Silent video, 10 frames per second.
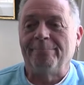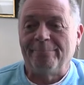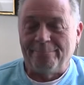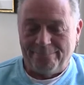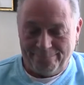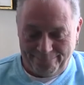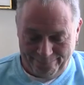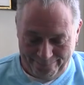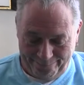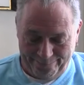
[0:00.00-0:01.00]
or something
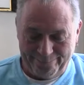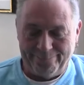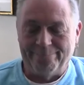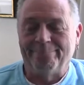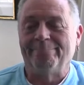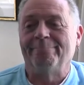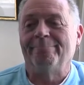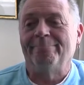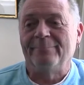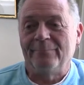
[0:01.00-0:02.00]
as far as what
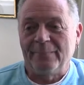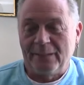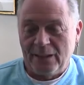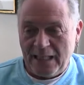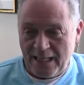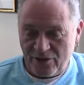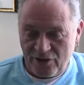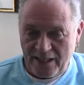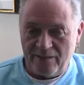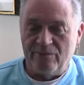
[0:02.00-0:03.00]
hap- actually happened
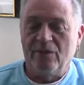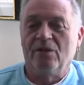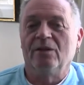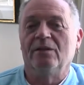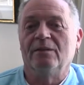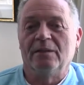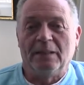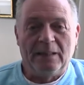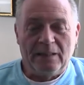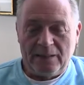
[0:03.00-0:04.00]
actually versus happened. what you thought
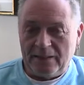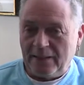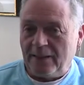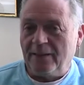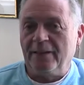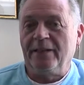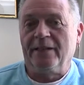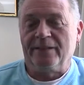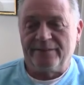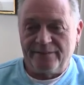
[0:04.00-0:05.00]
was going to happen.
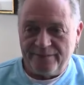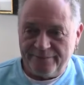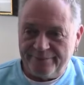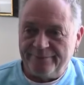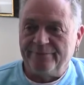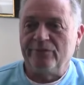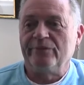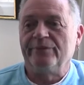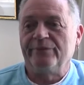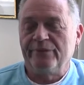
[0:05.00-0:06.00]
Yes.
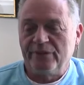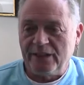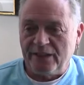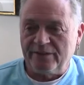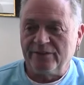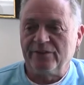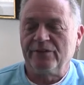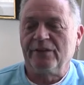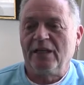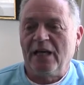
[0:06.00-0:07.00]
Okay. Yes.
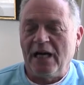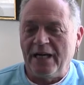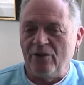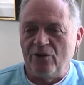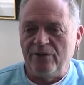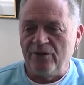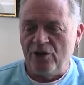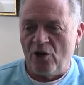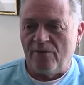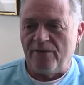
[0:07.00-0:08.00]
So I don't
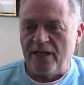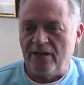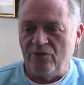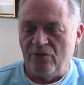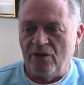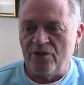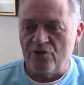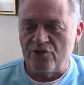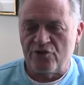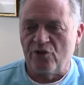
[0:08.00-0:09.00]
even know if I
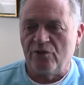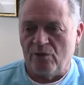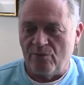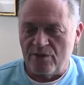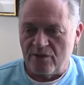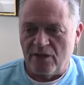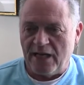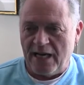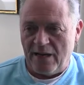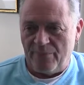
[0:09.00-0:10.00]
understood what was going
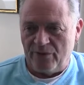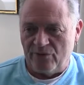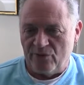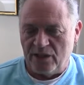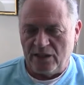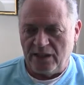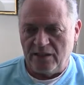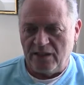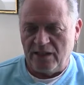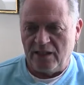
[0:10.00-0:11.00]
to happen mm-hmm. really
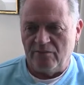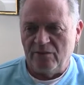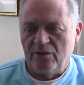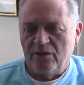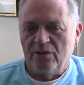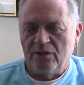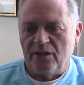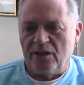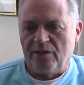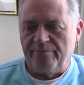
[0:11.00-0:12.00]
in any. Mm
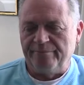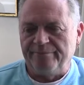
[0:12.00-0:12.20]
-hmm. Yeah.